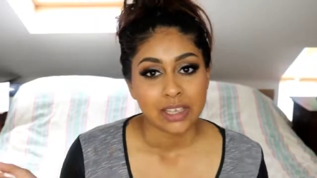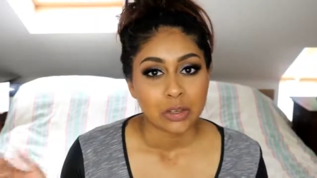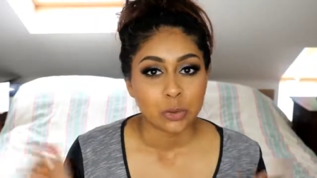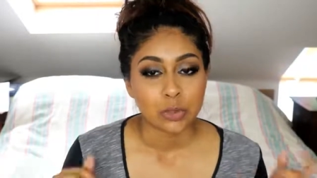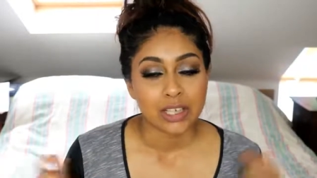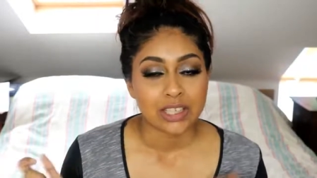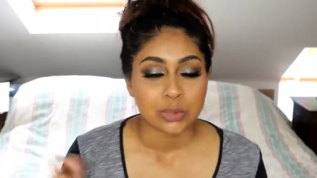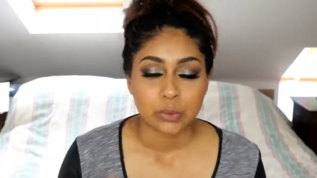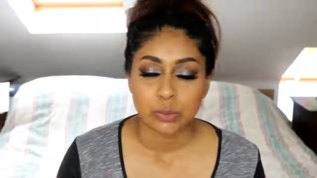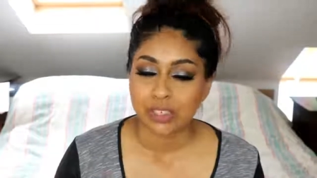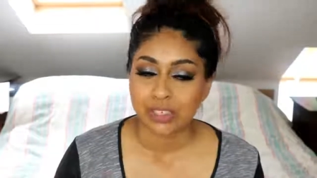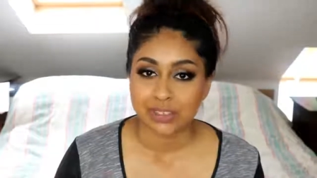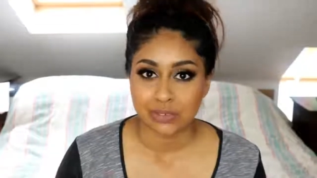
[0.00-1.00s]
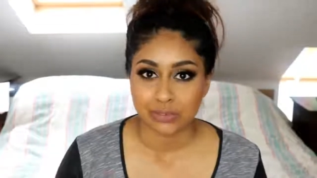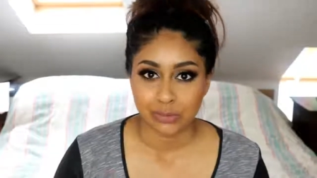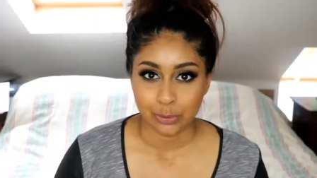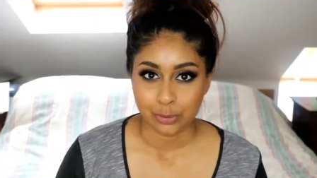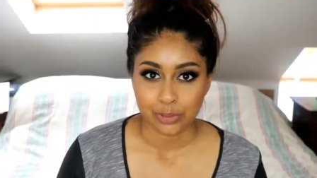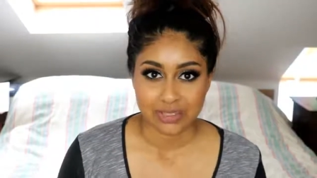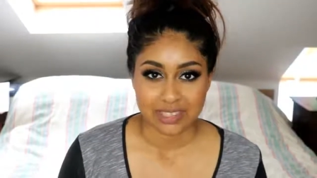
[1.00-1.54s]
all links will be in the info
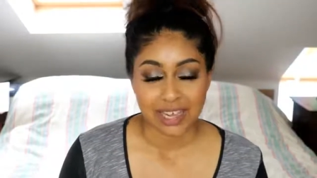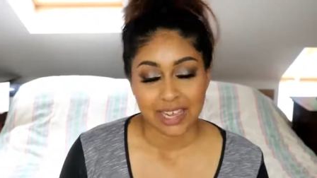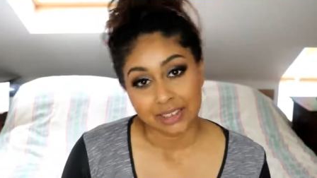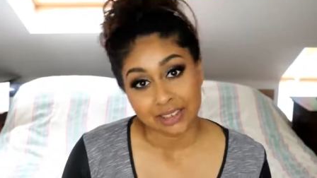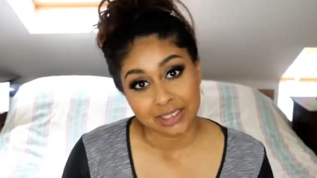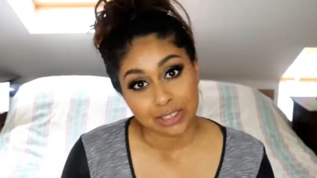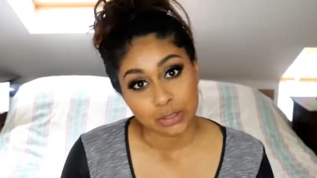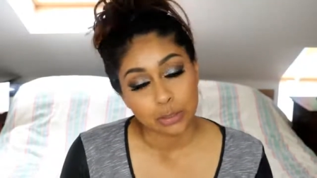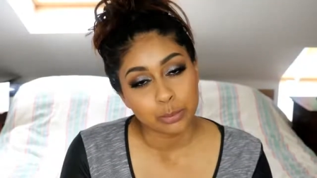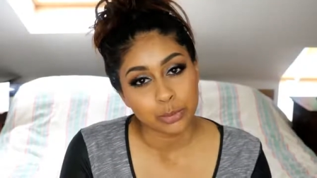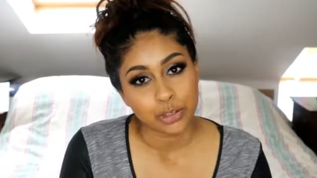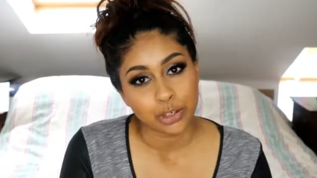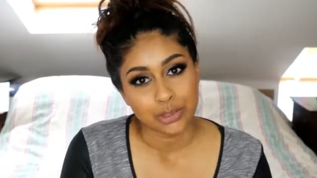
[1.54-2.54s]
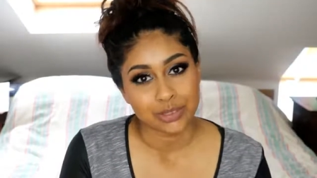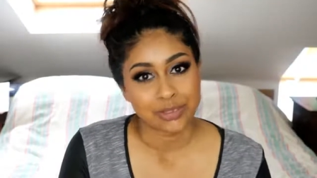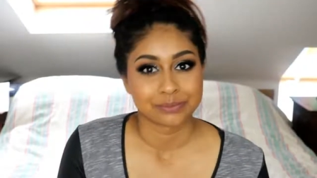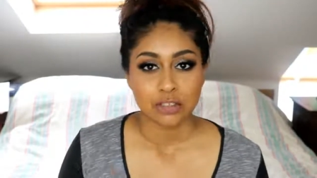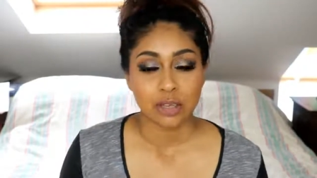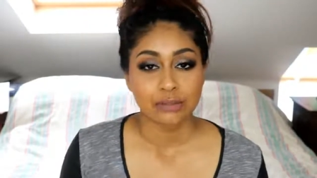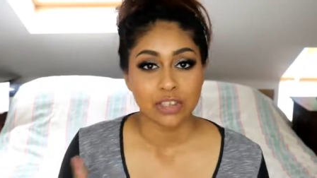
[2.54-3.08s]
box and the coupon code.
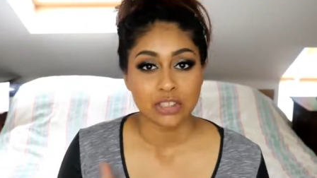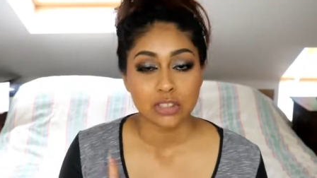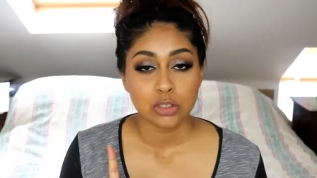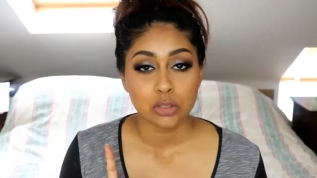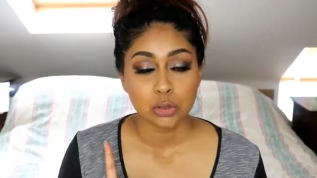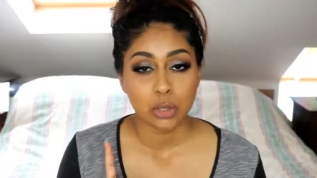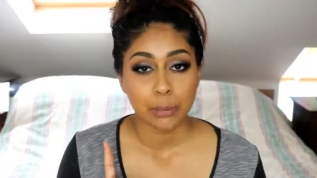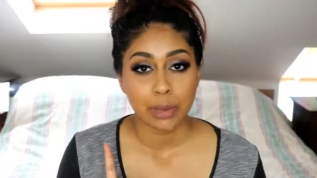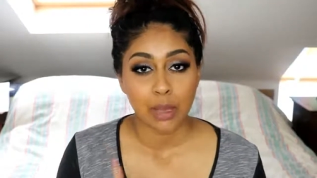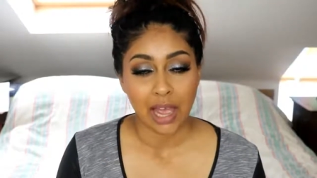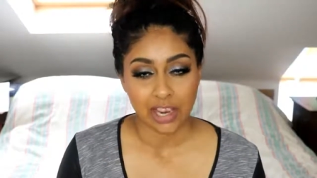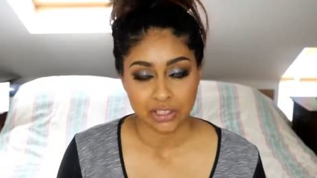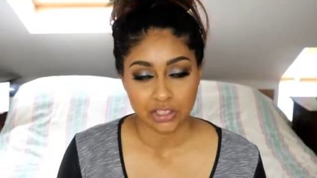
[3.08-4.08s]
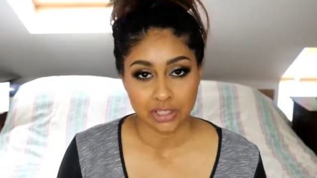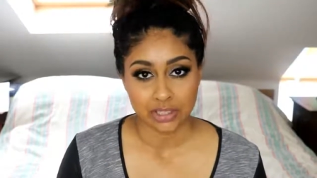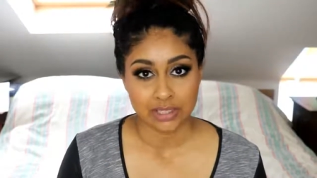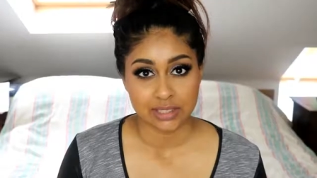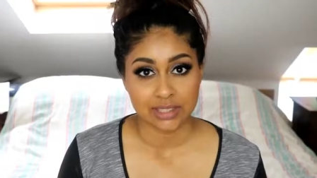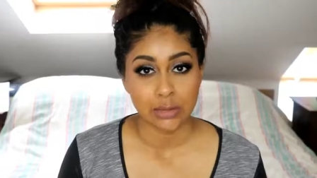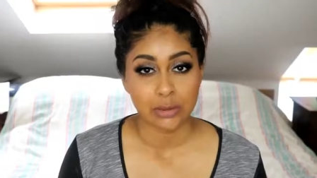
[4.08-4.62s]
So I'm first going to talk about
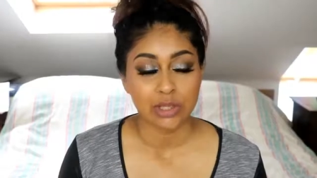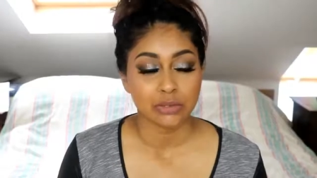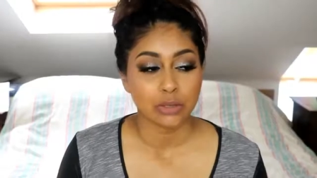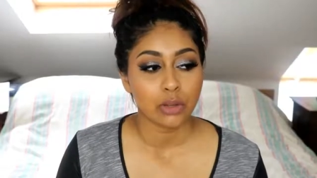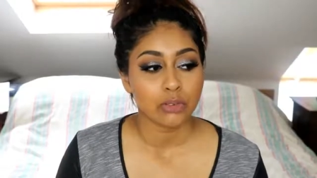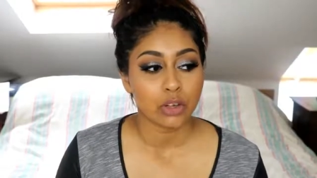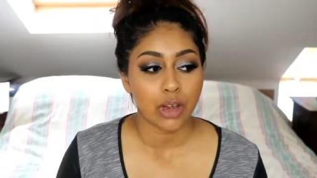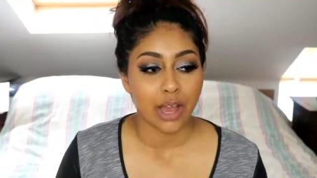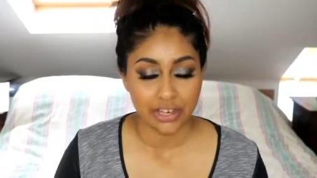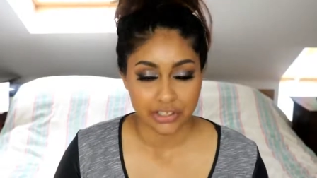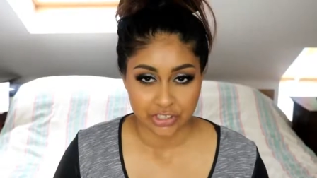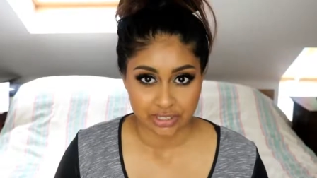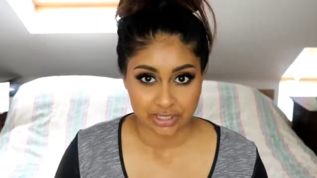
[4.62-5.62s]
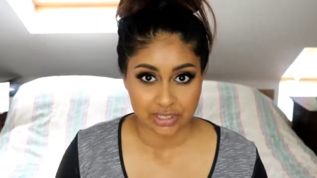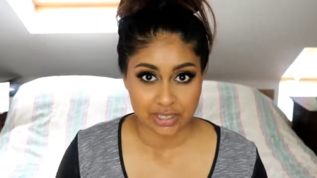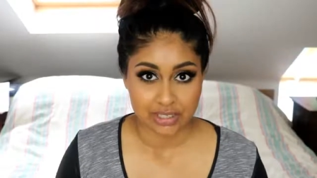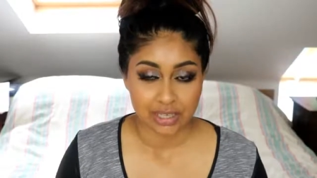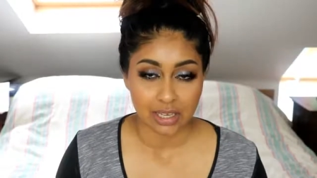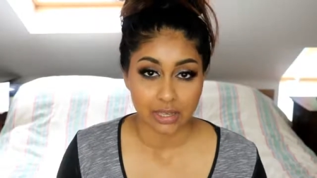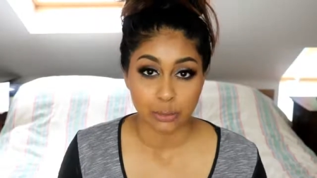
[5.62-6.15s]
ashiness. Now, if you've got
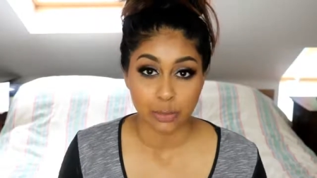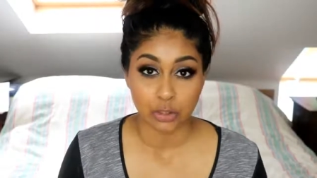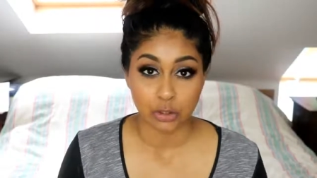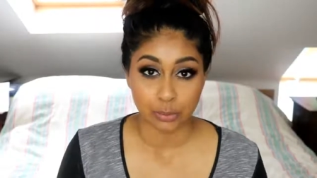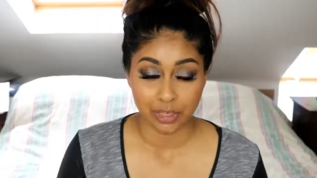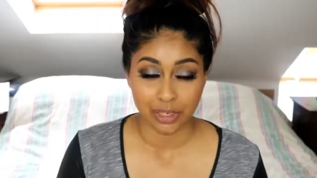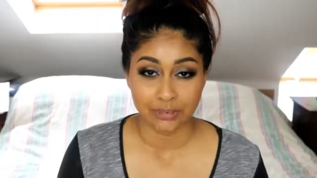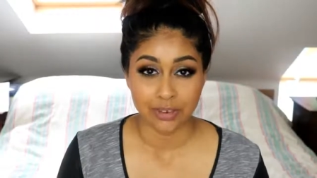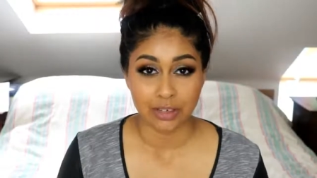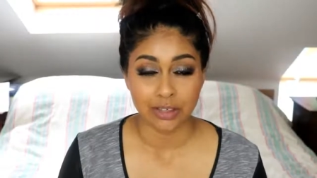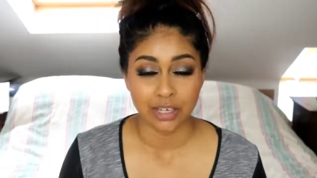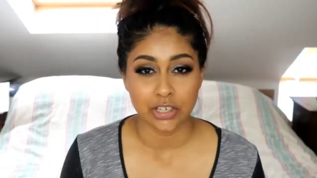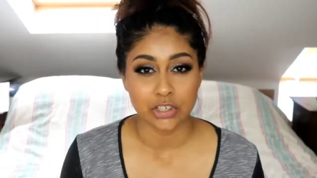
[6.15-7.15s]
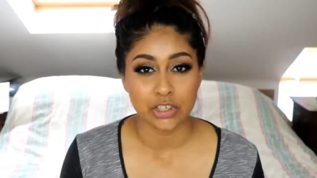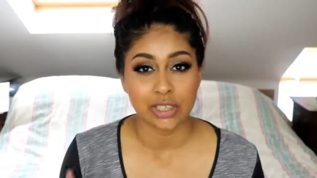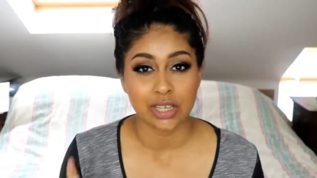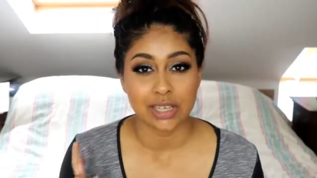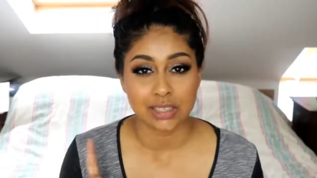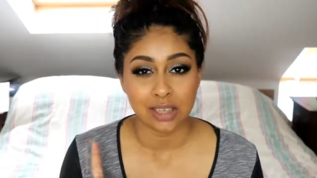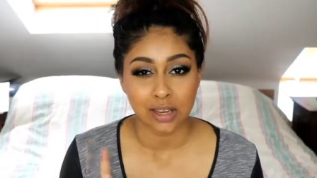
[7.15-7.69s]
ashiness when you apply foundation,
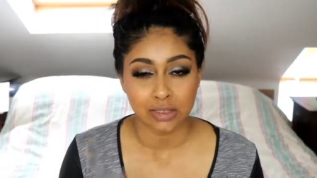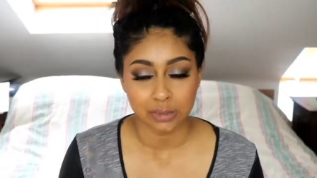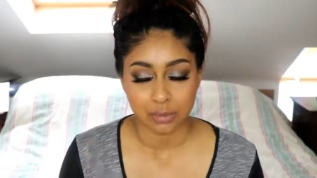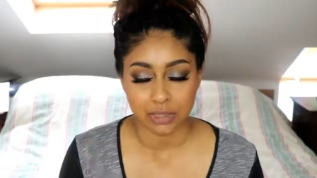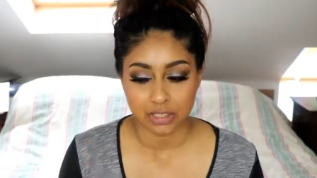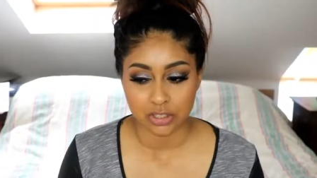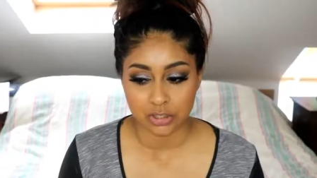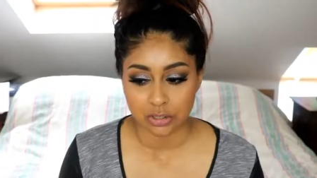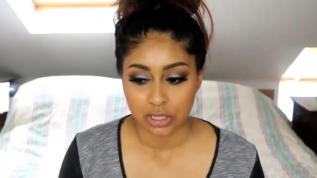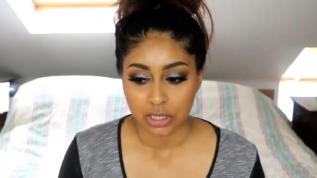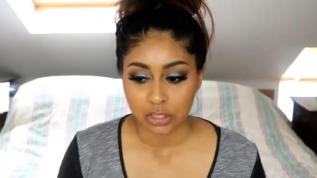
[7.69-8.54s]
it's either because